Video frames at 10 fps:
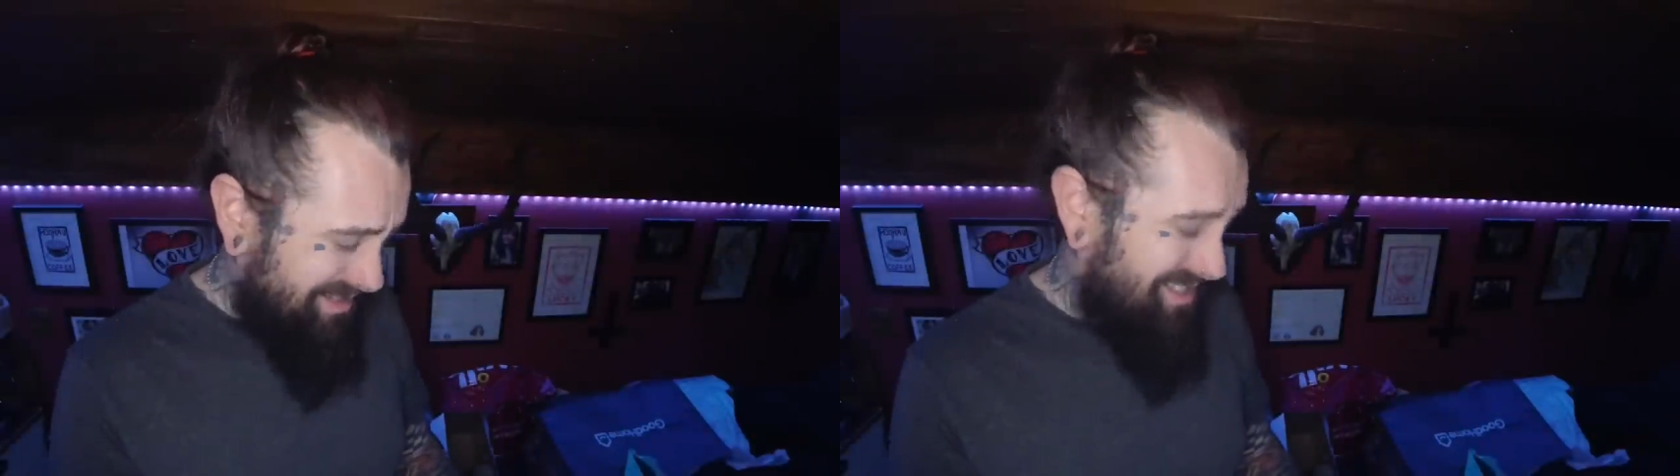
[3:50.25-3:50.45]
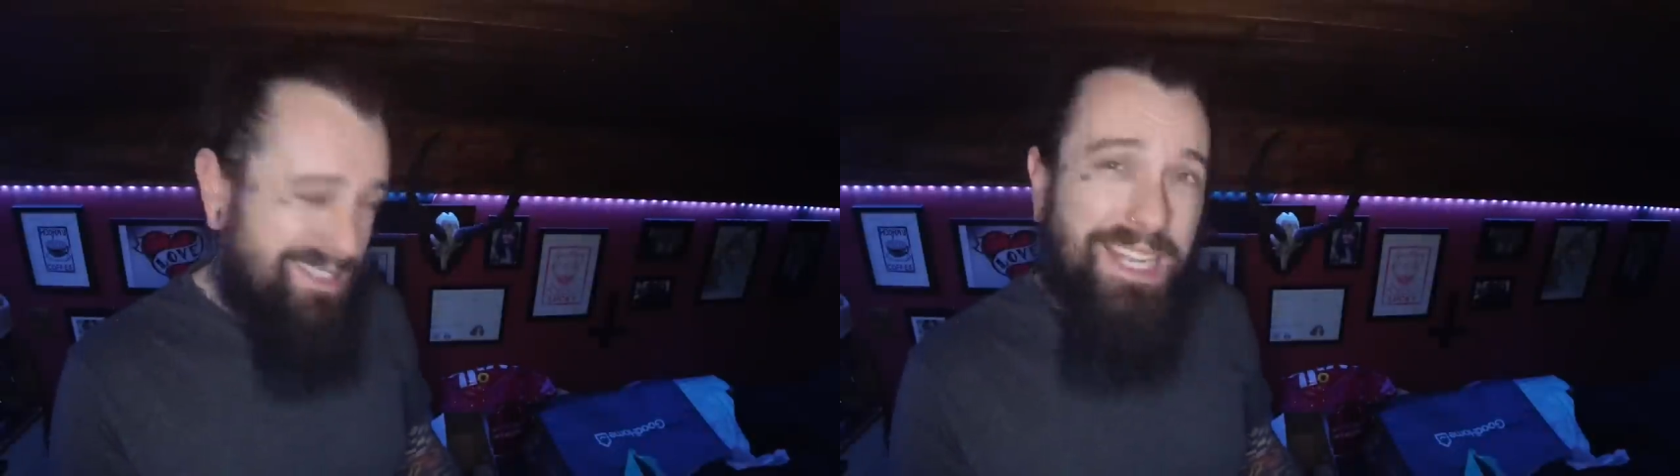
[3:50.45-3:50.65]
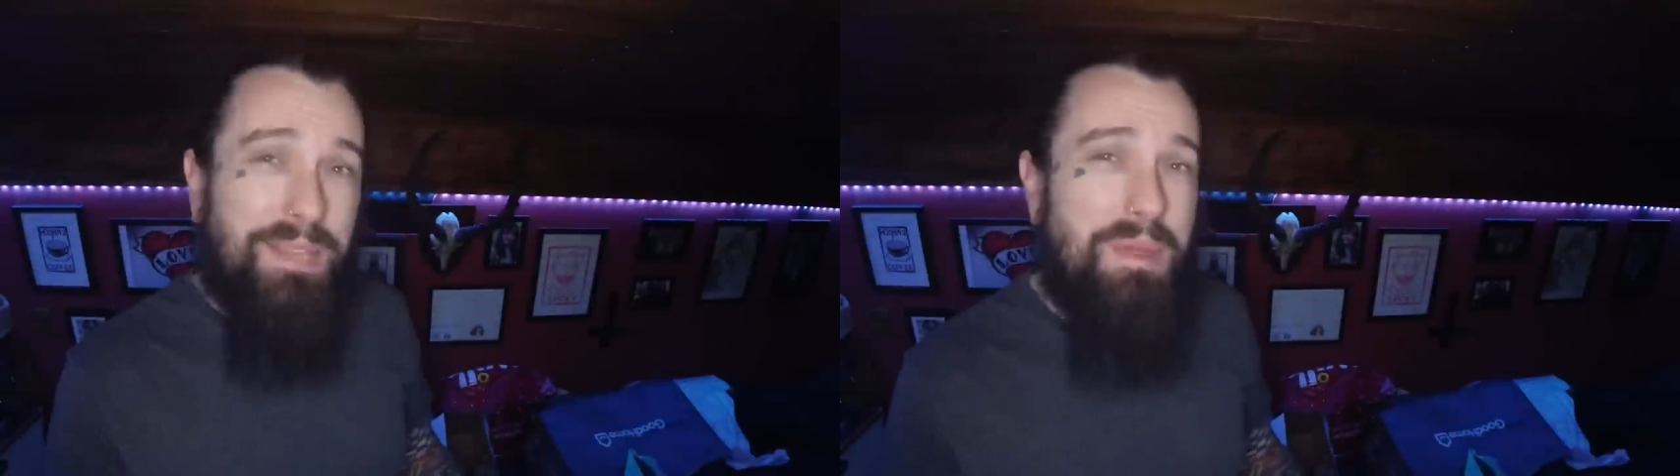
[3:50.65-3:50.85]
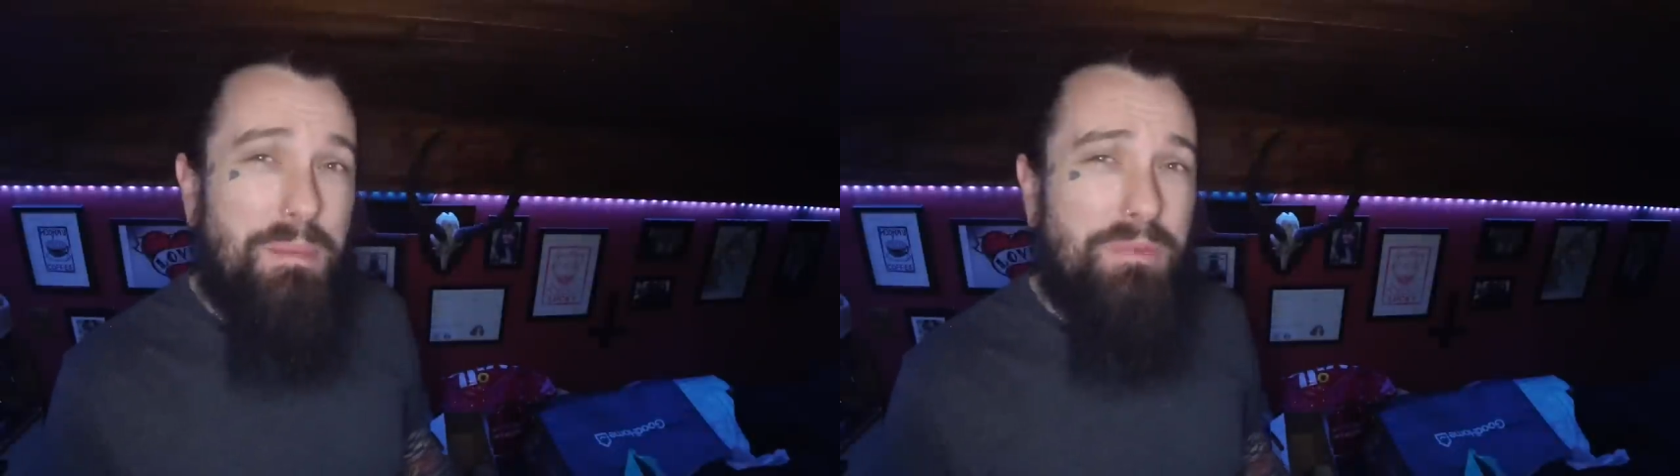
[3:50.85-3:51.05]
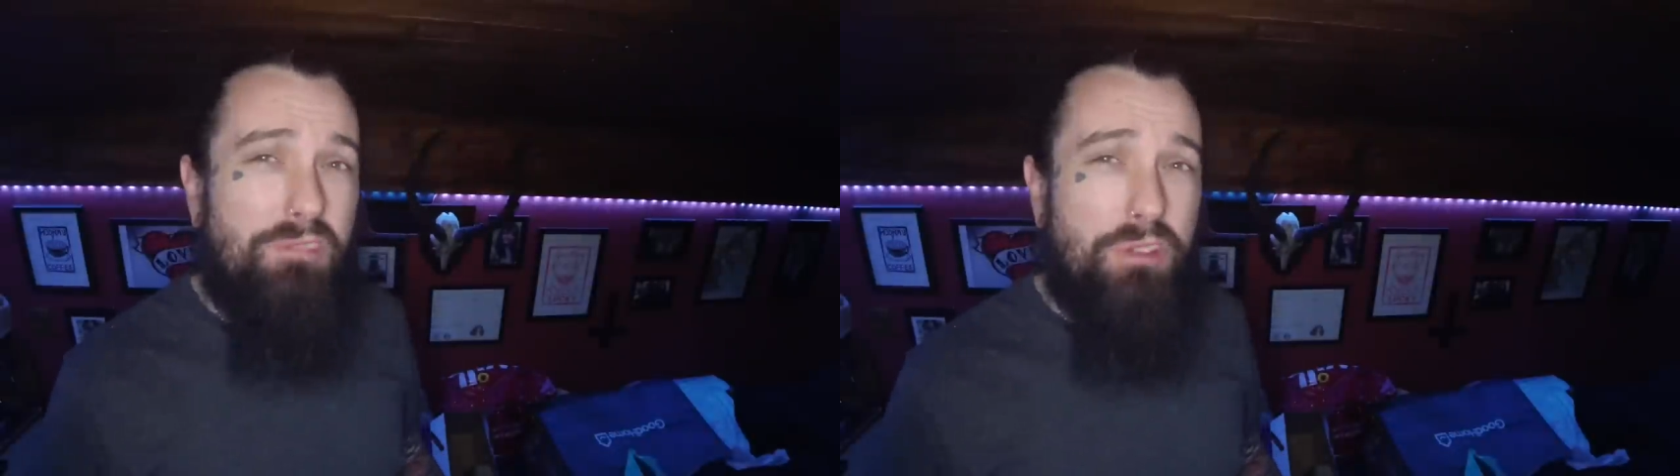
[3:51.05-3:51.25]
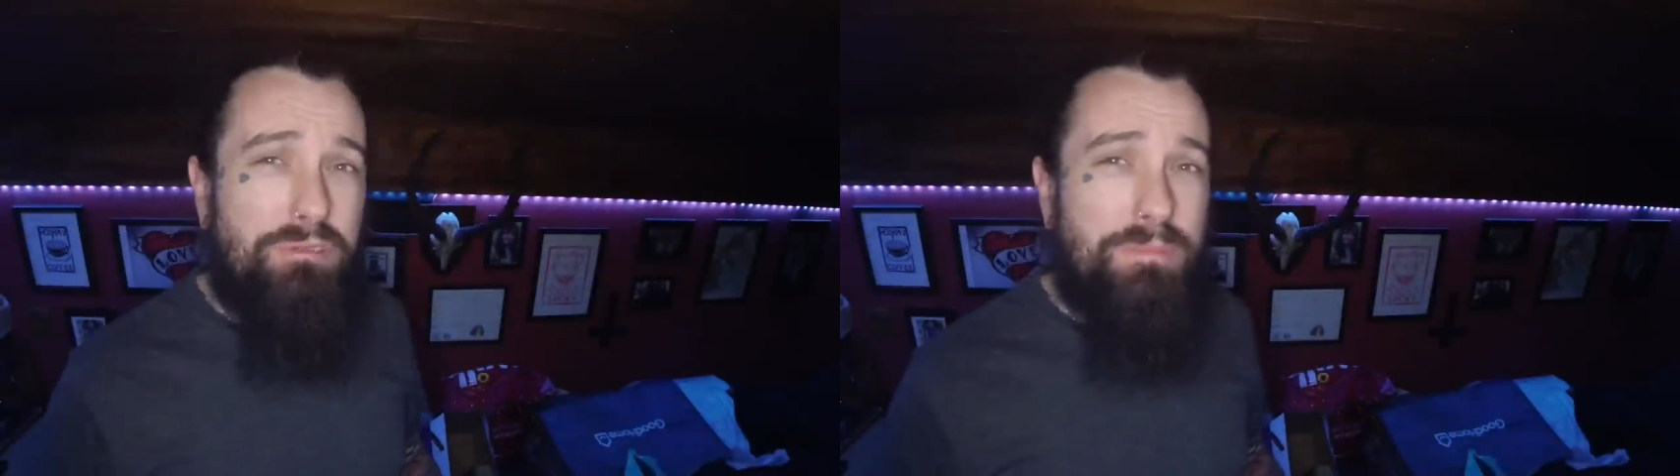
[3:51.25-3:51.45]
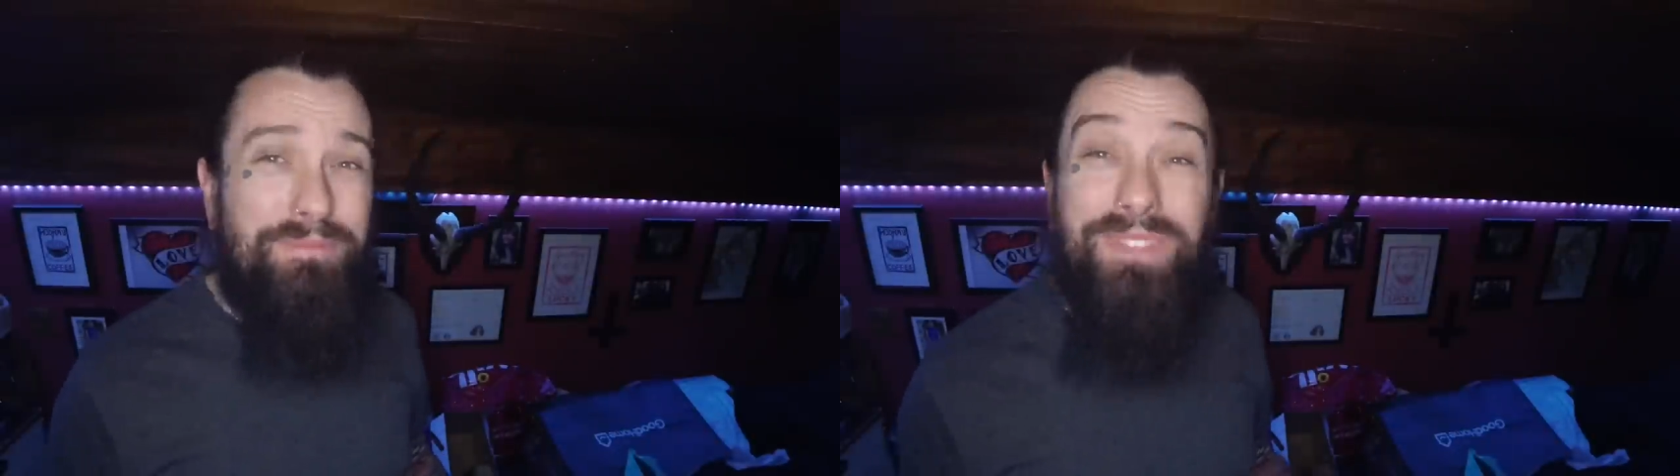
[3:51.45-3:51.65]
It's telling me I'm in Rotherham.